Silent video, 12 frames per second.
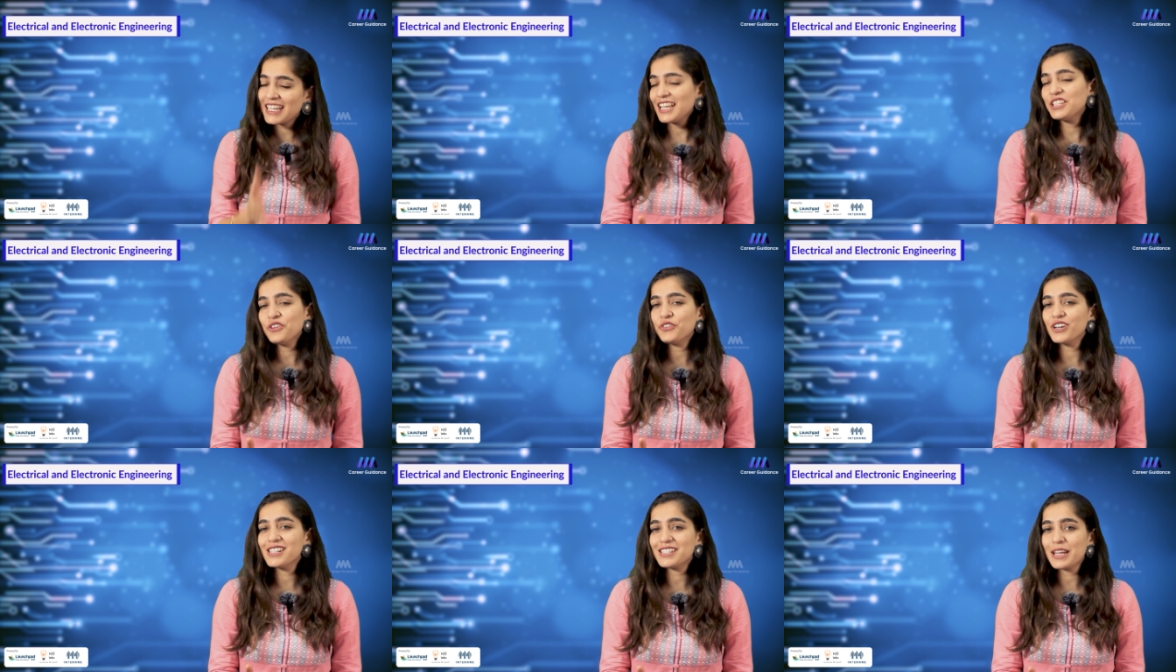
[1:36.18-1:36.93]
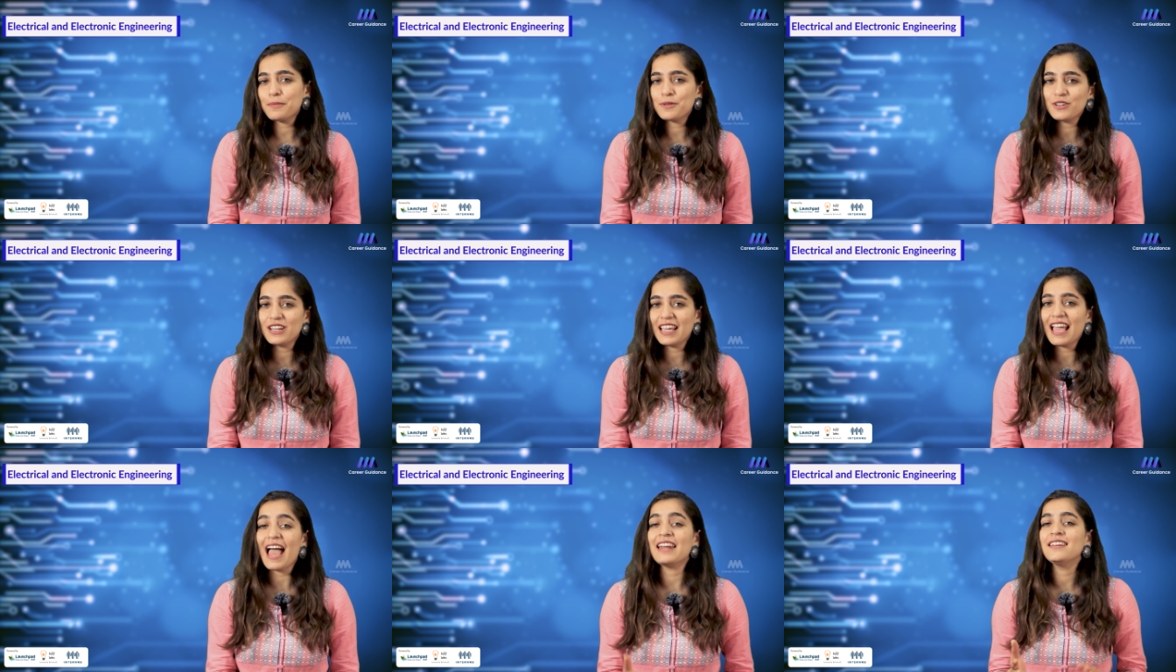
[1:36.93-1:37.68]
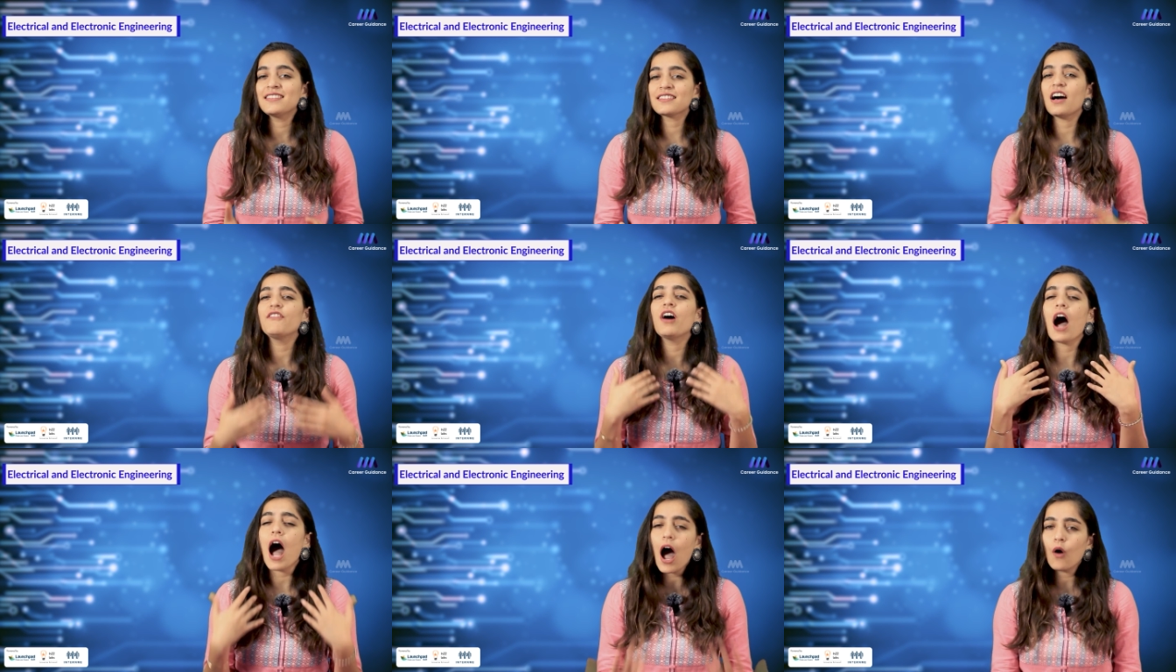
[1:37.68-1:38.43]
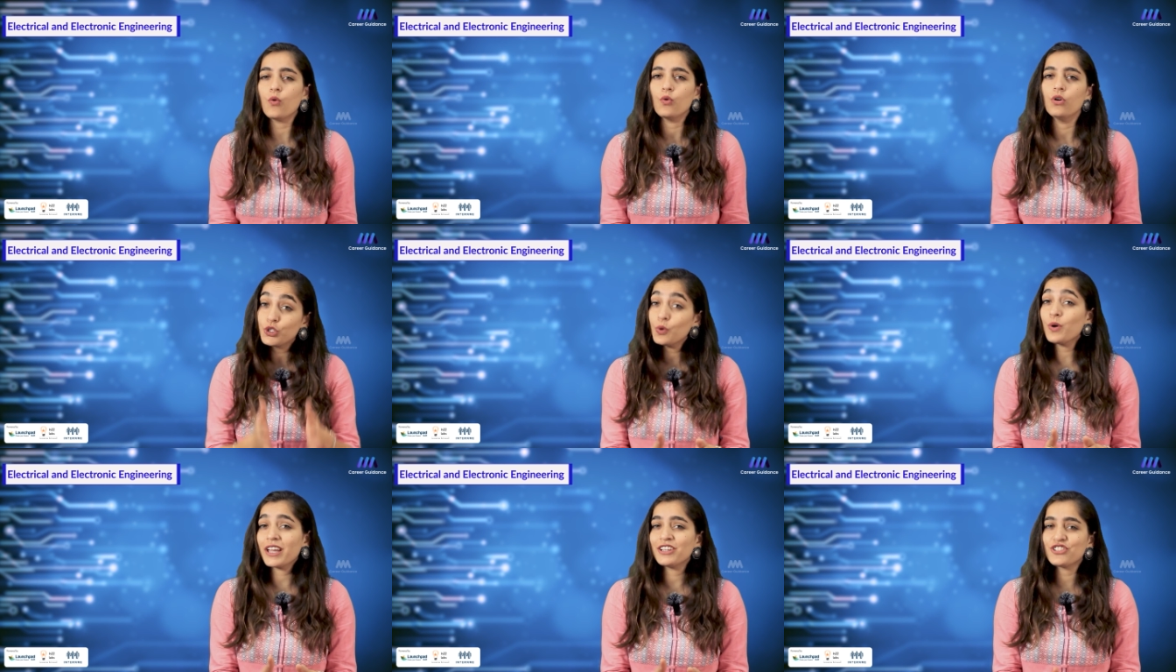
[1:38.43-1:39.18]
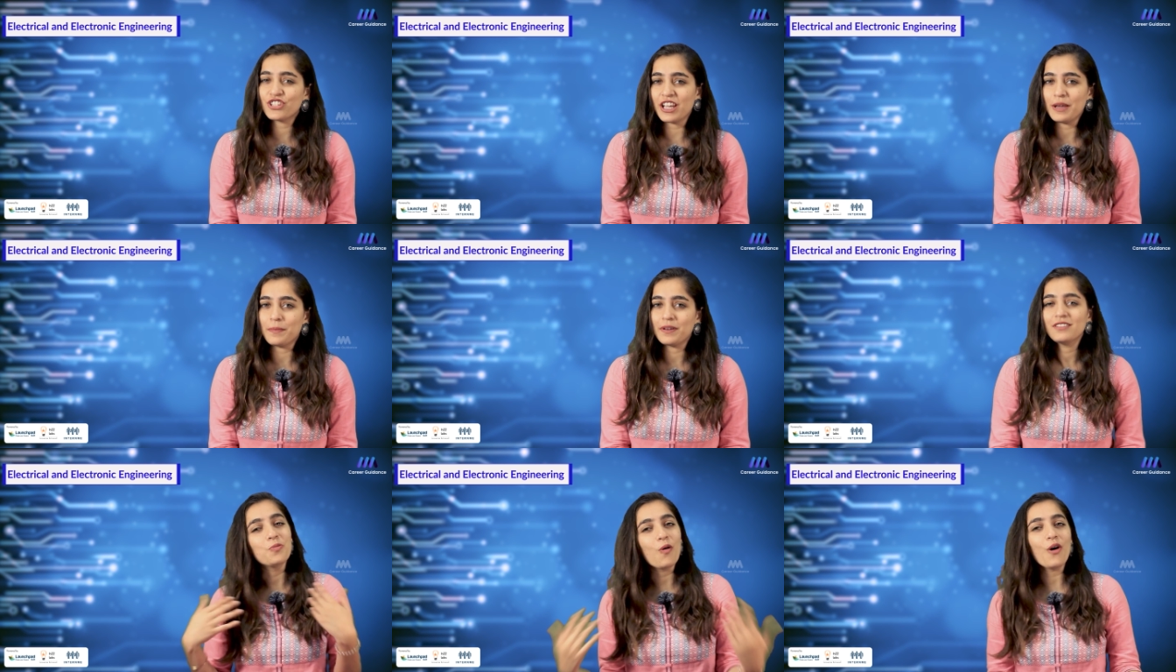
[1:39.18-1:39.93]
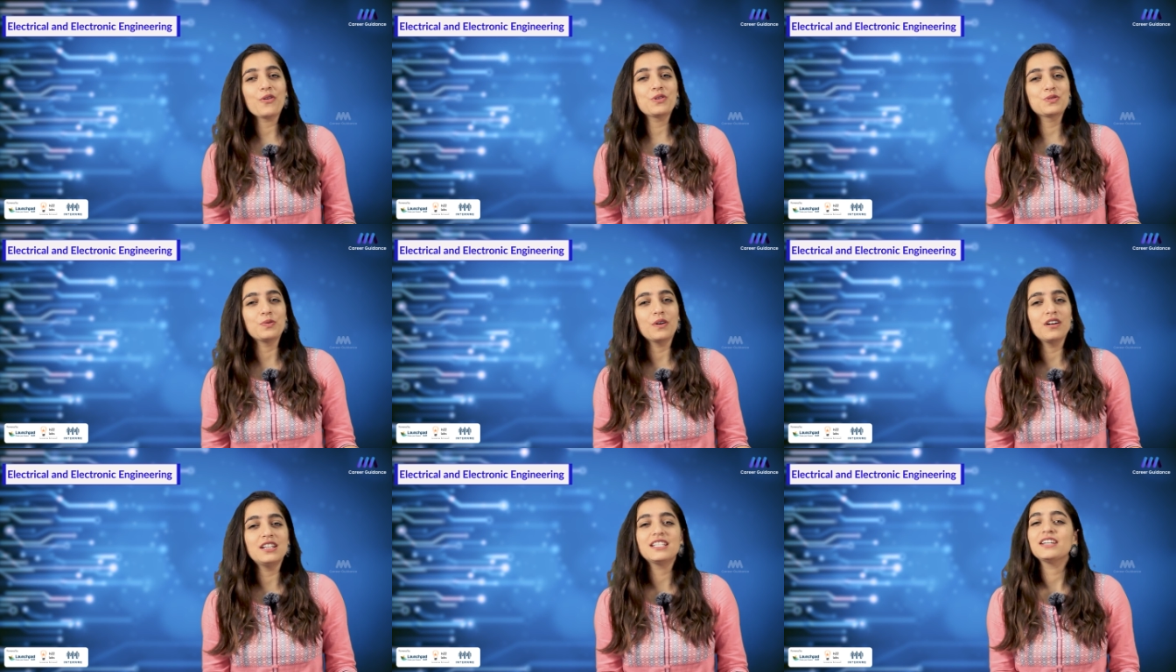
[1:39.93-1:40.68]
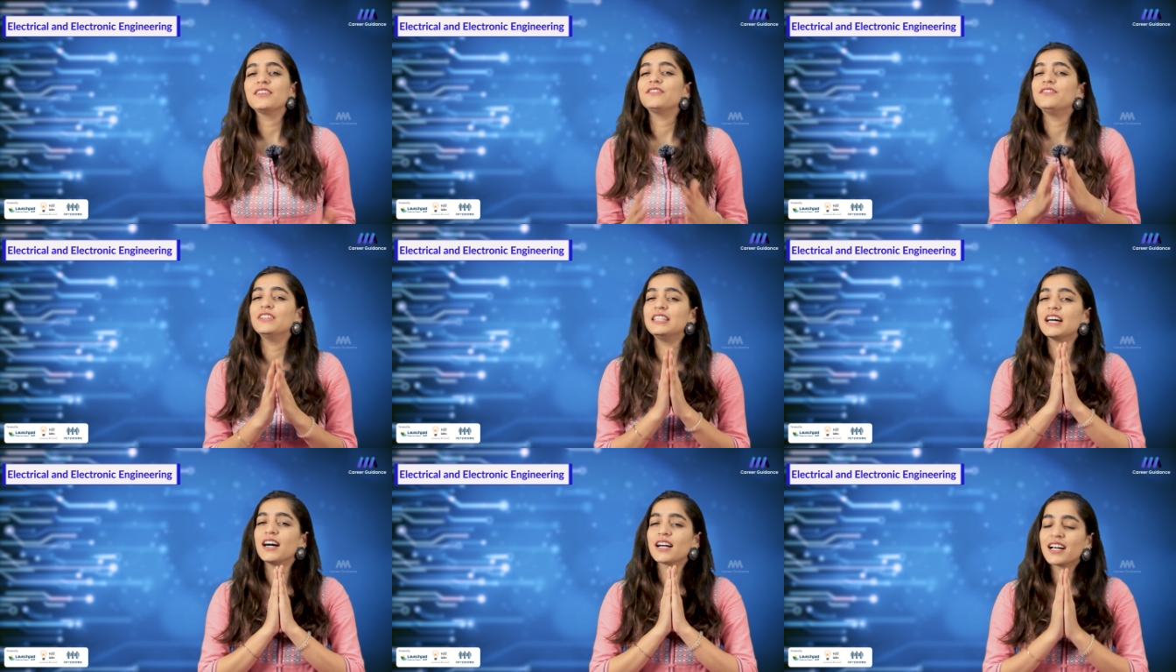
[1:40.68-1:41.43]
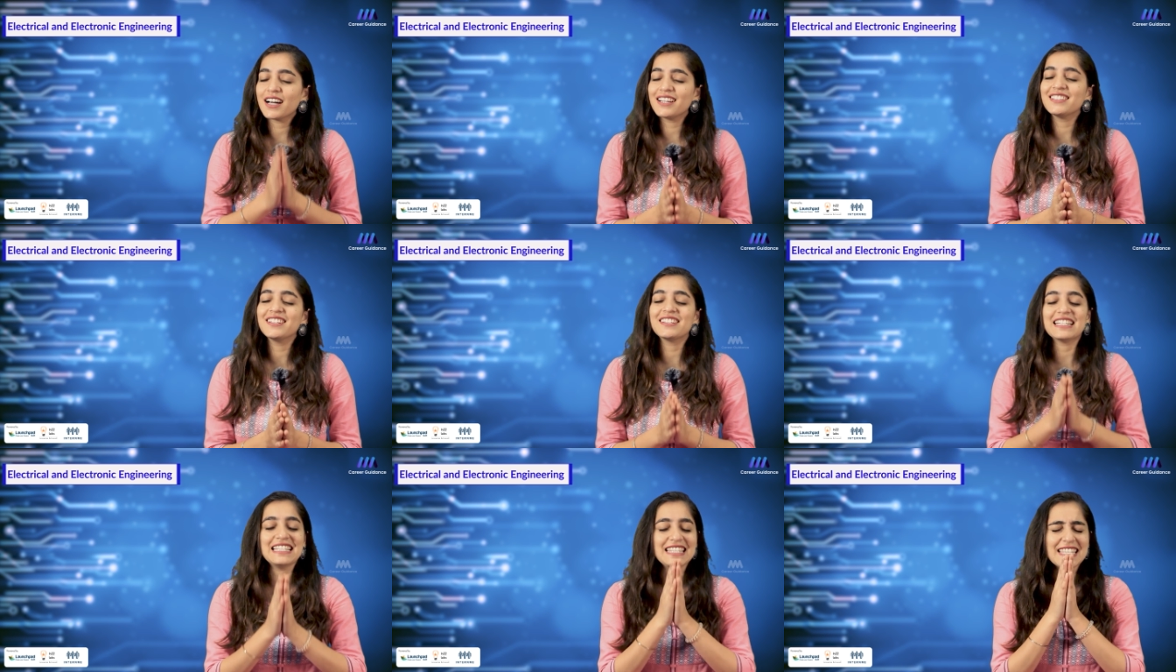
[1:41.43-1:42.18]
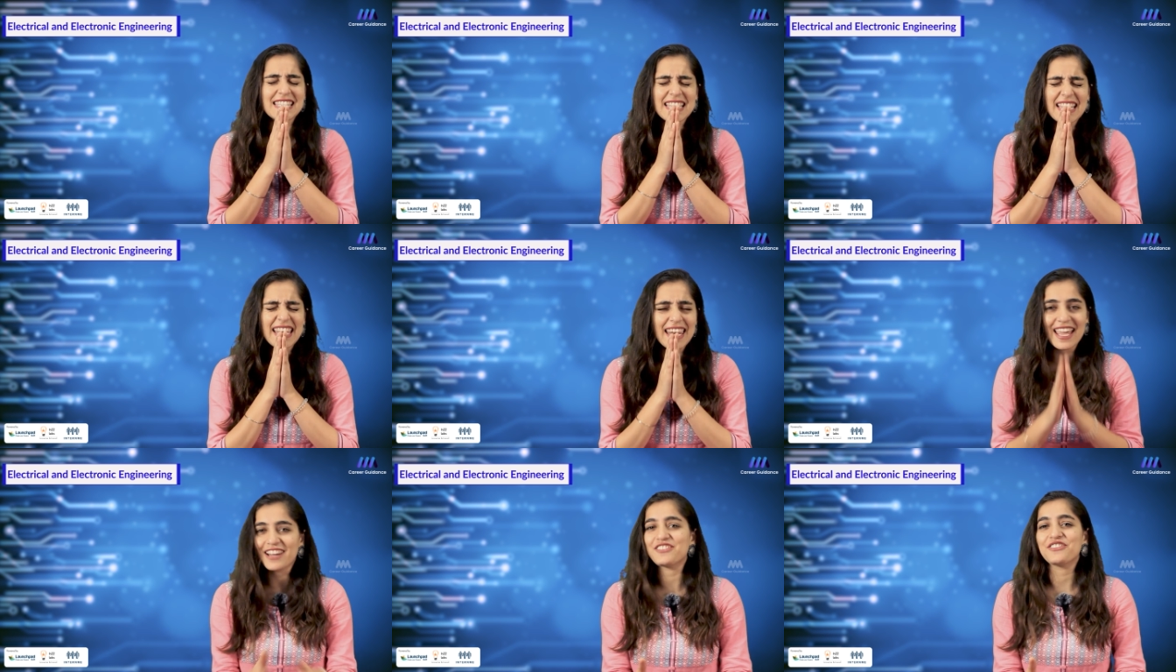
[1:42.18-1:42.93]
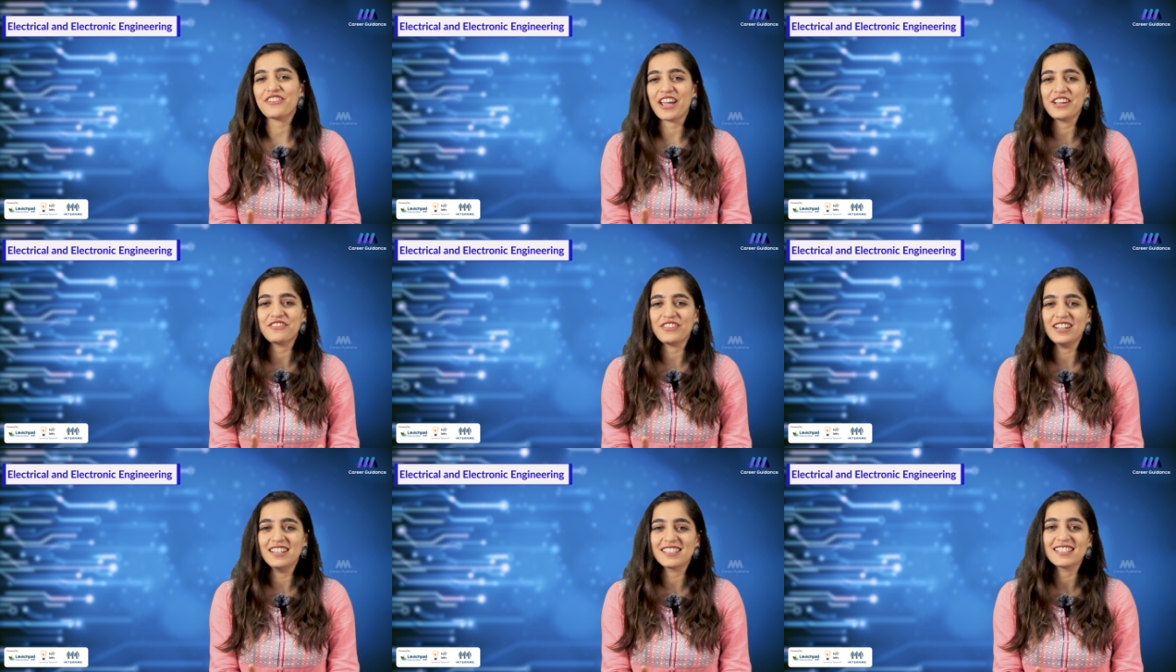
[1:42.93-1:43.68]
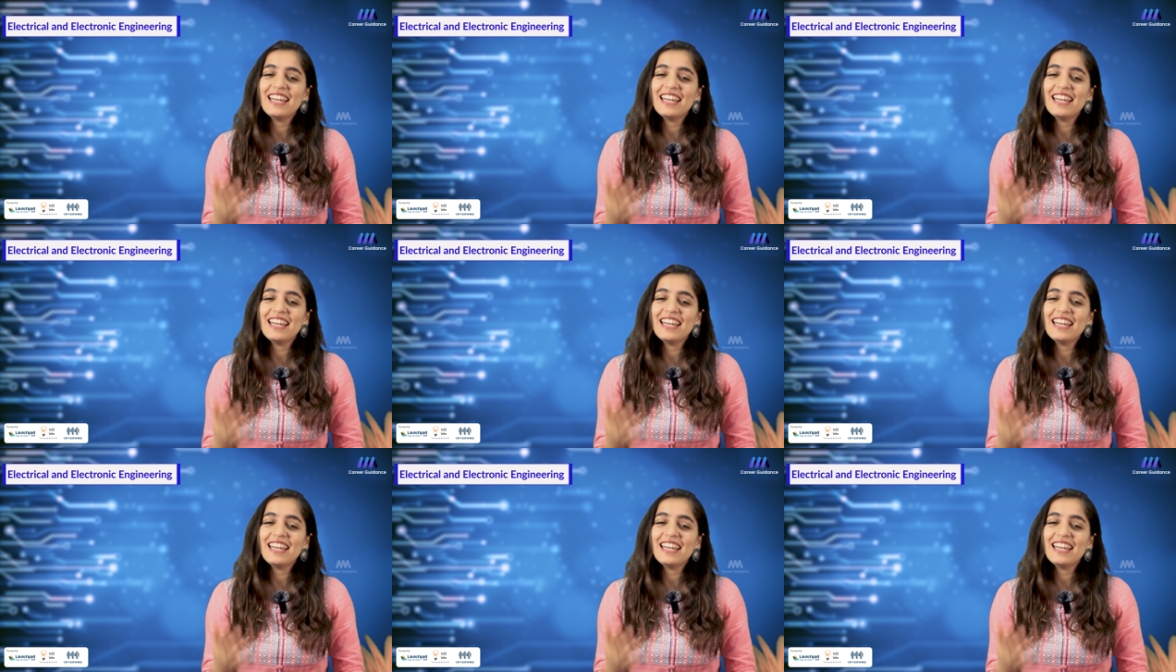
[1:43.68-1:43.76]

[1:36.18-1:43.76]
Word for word: Take the first step today and discover how you can shape tomorrow's world with a career in this electrifying field.